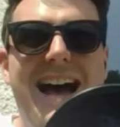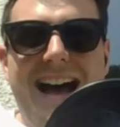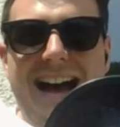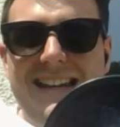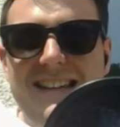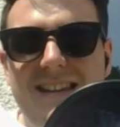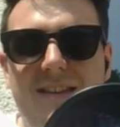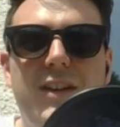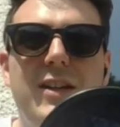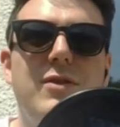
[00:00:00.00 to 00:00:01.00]
and
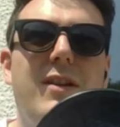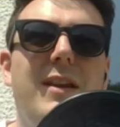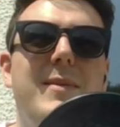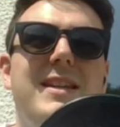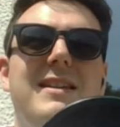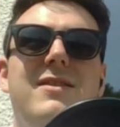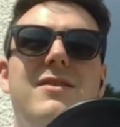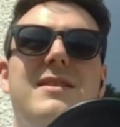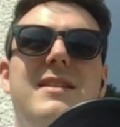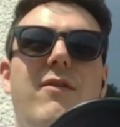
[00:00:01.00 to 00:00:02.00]
the videos are limited
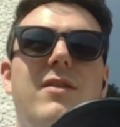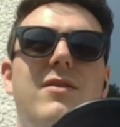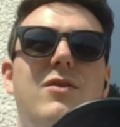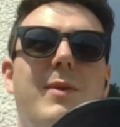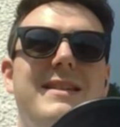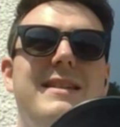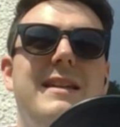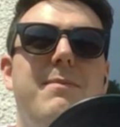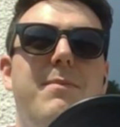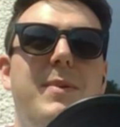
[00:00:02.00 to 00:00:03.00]
to
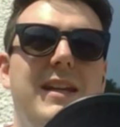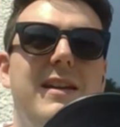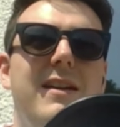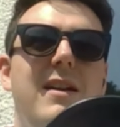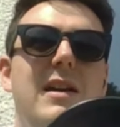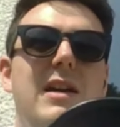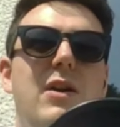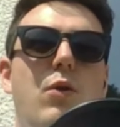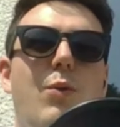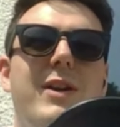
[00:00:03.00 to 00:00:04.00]
720p,
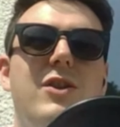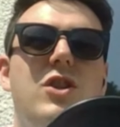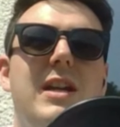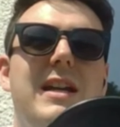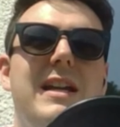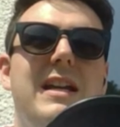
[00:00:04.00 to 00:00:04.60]
which